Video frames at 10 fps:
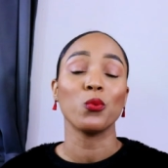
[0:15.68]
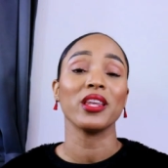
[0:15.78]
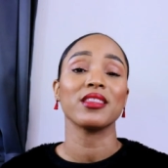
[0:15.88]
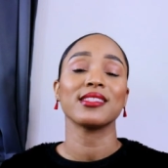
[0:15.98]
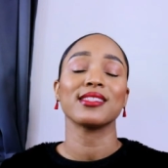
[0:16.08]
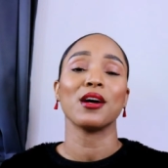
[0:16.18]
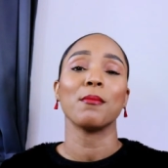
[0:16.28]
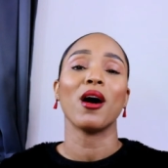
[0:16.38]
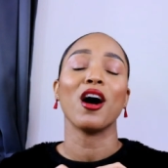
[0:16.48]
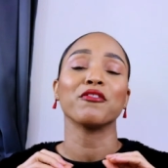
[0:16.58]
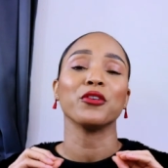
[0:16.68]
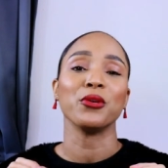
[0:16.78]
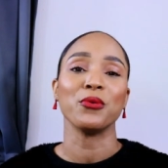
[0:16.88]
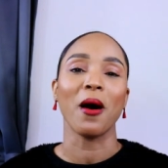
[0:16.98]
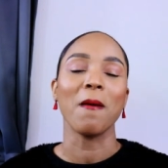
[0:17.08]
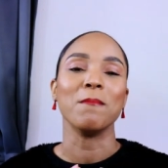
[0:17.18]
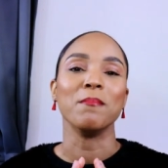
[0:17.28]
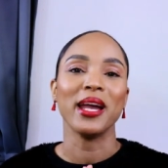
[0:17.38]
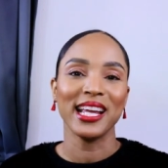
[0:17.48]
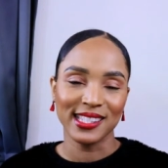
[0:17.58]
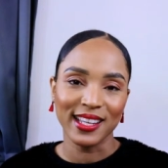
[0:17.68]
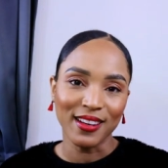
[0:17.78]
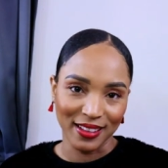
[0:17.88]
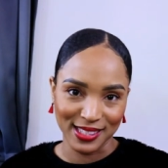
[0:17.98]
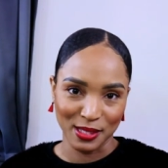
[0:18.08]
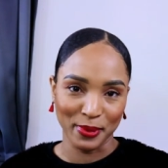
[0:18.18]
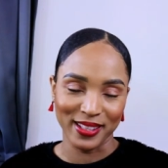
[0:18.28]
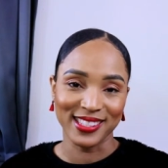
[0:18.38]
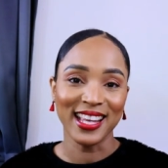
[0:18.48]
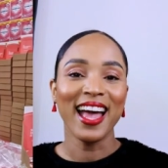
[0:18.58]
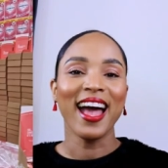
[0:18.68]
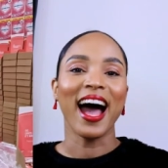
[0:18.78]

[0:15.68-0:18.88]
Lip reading: with some of you amazing customers